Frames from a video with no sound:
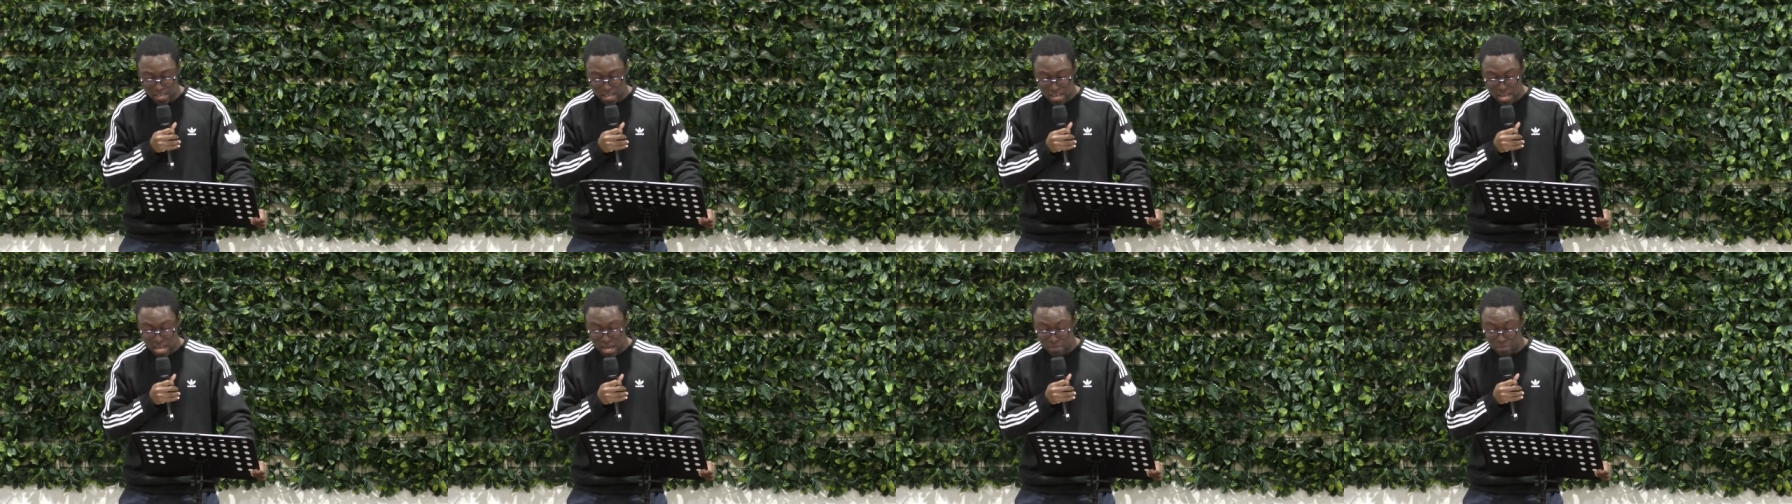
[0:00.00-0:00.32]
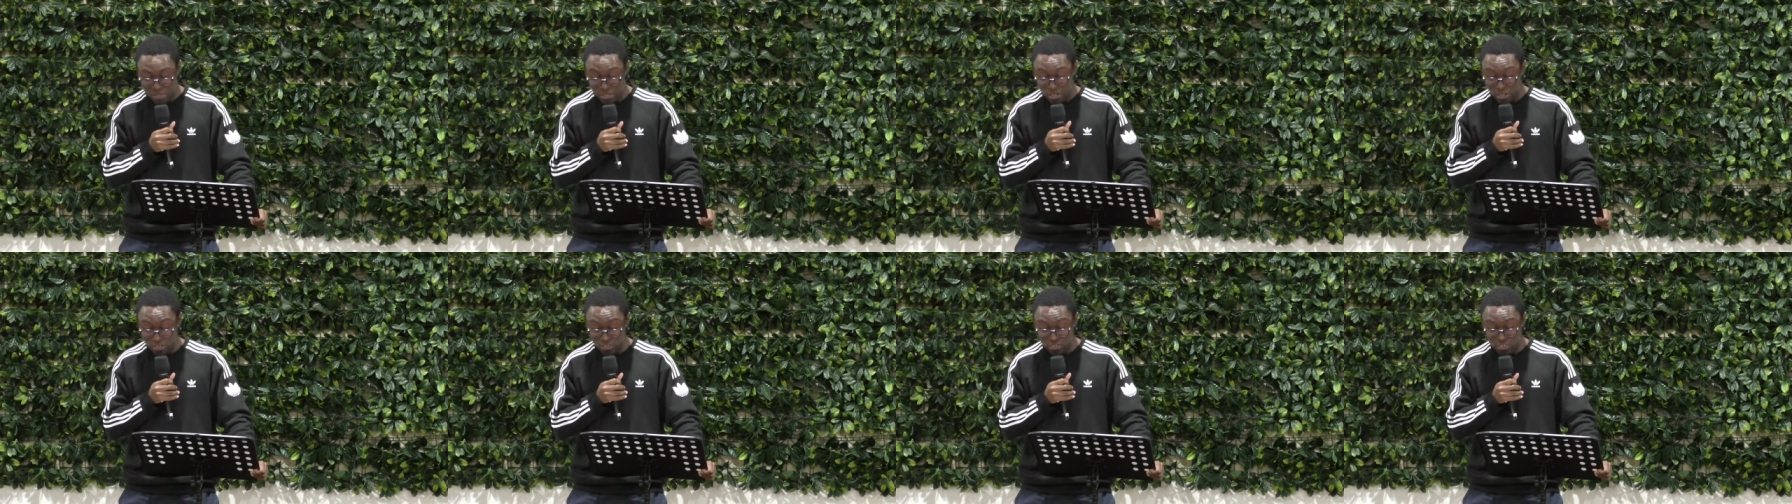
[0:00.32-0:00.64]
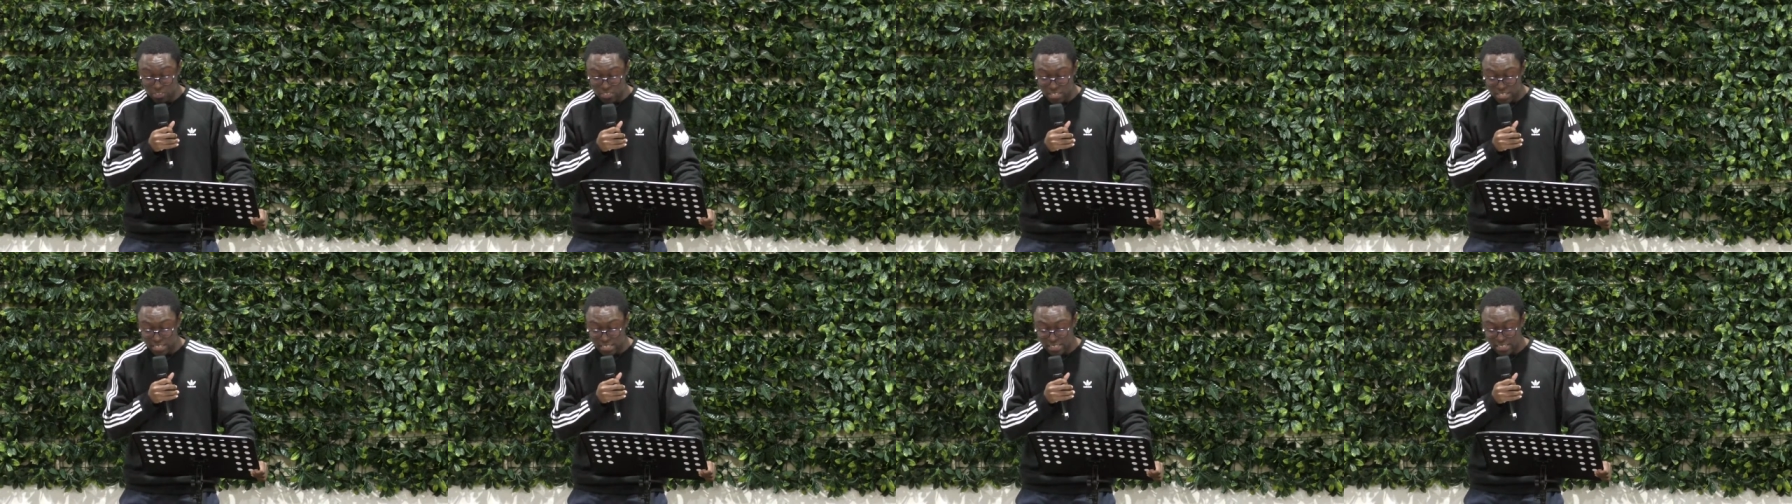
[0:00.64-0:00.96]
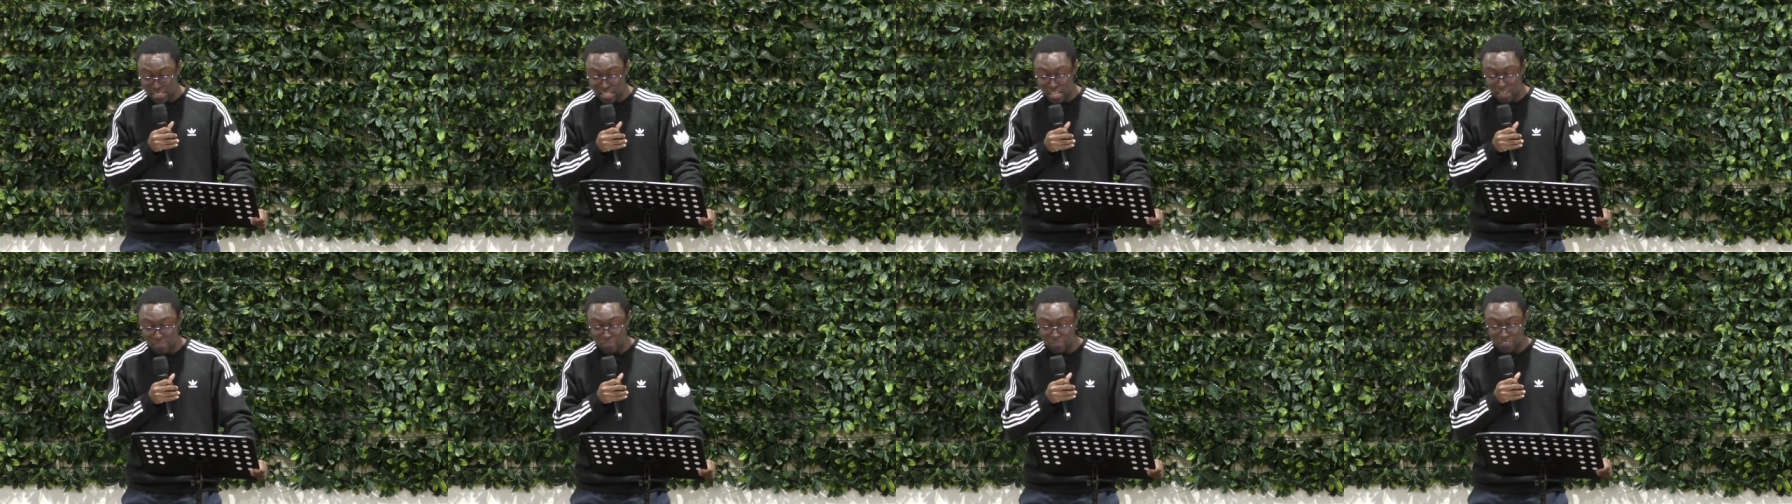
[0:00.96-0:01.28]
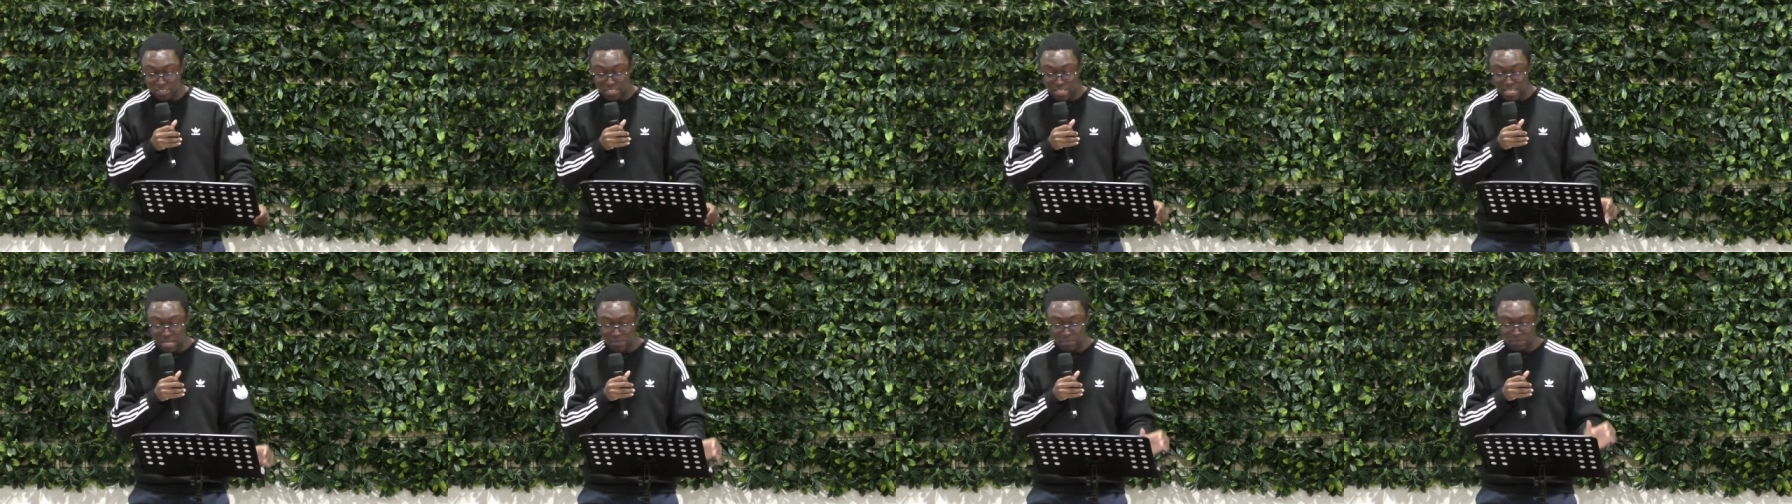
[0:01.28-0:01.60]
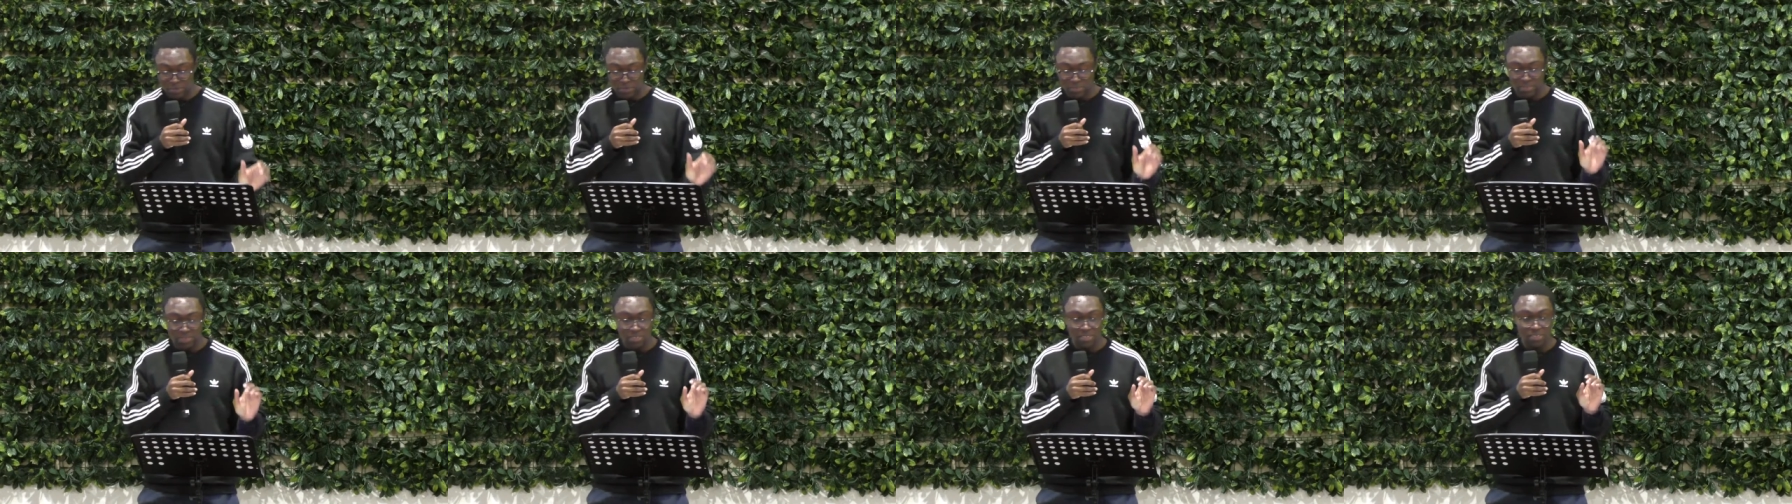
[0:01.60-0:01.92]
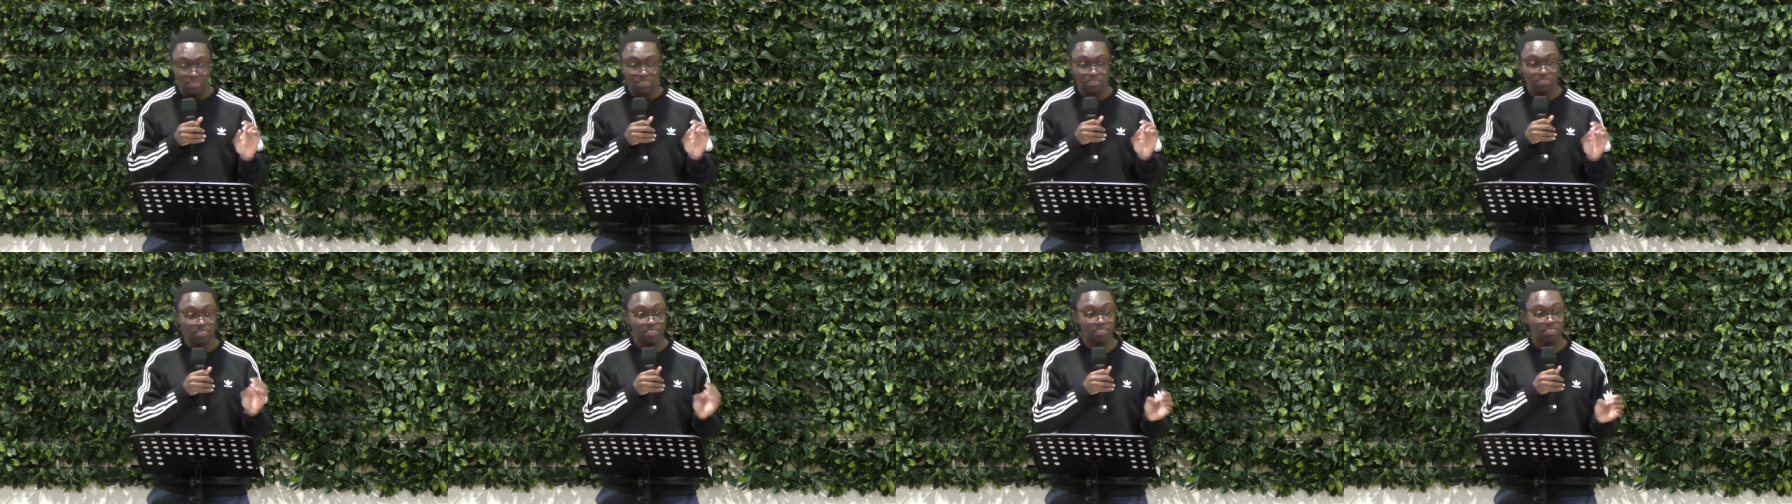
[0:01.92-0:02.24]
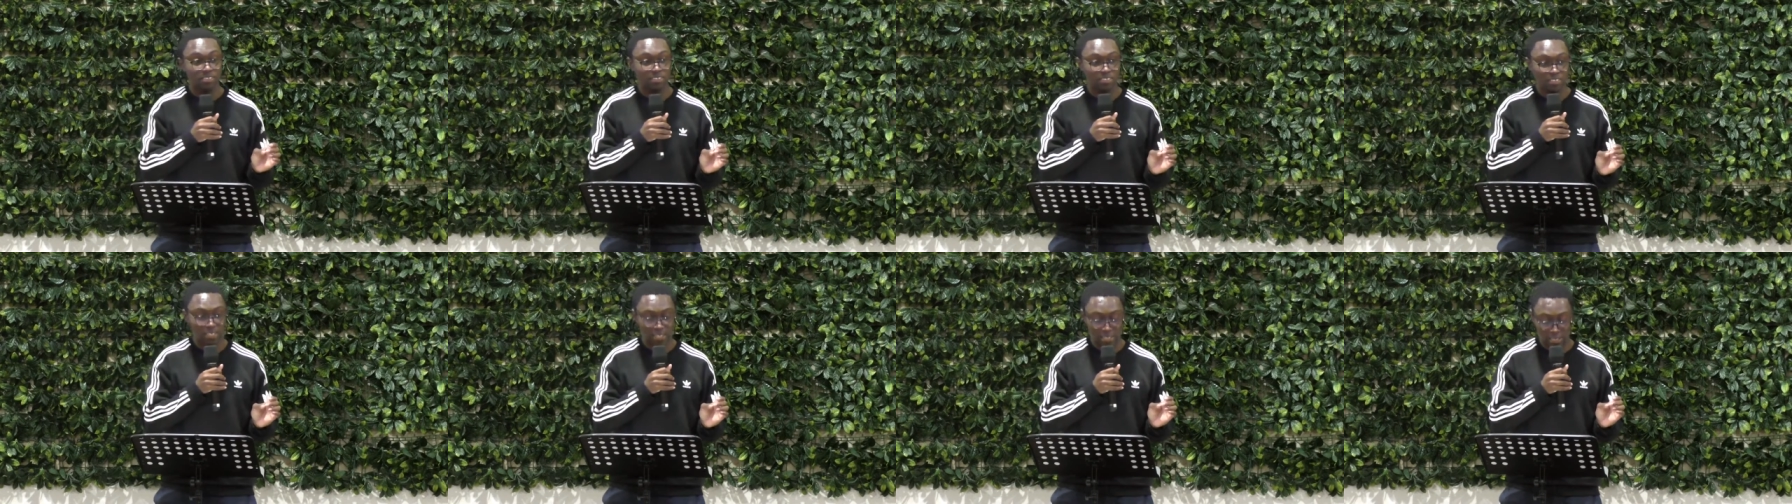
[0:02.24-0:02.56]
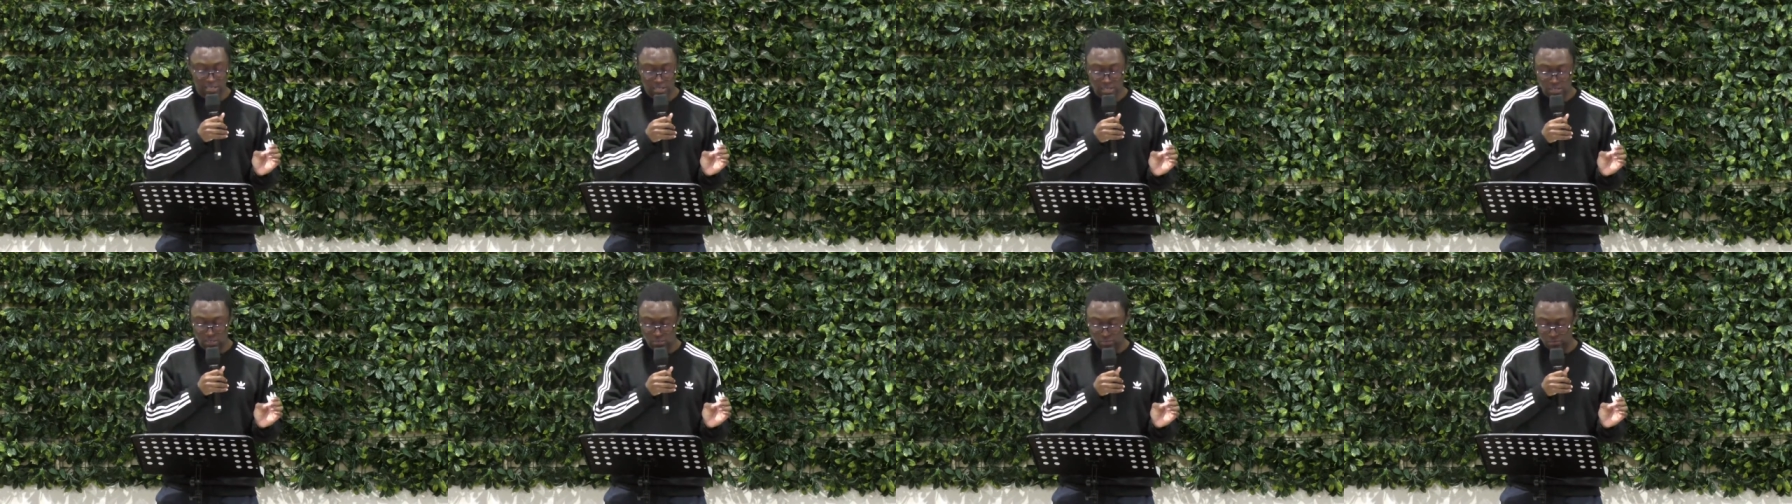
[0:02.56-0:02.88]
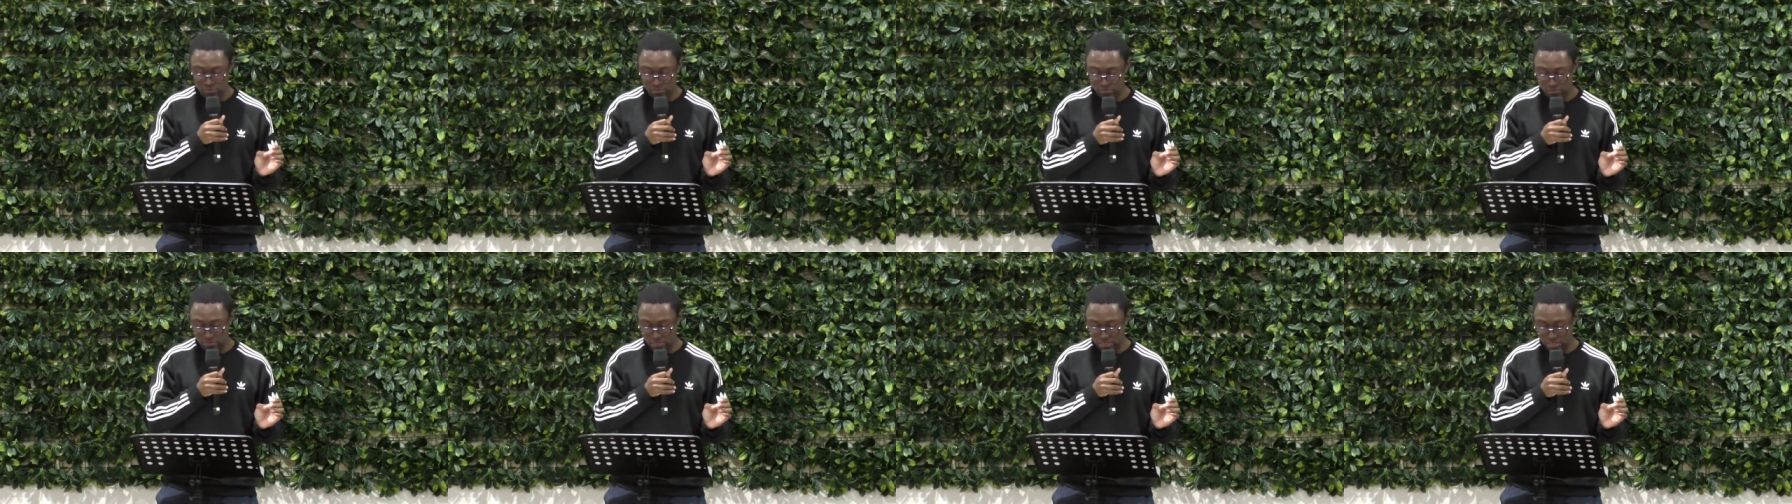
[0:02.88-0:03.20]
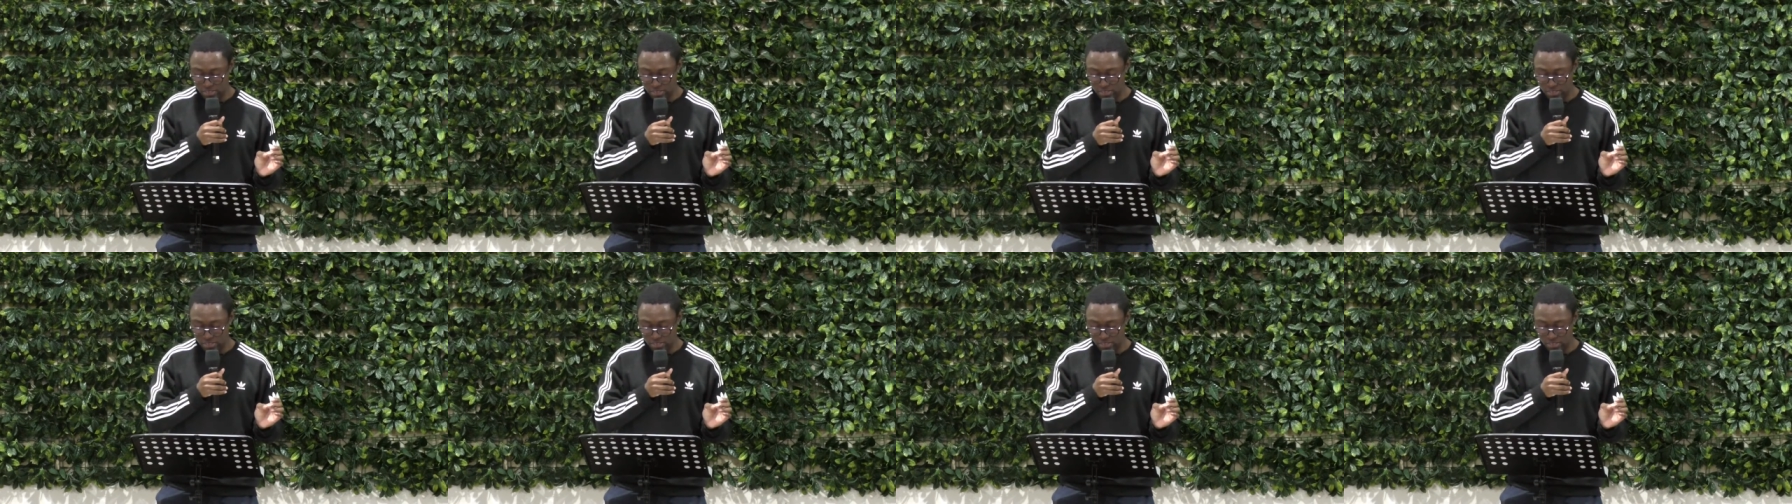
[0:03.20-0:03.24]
Um, and not just any love, deep, sincere love.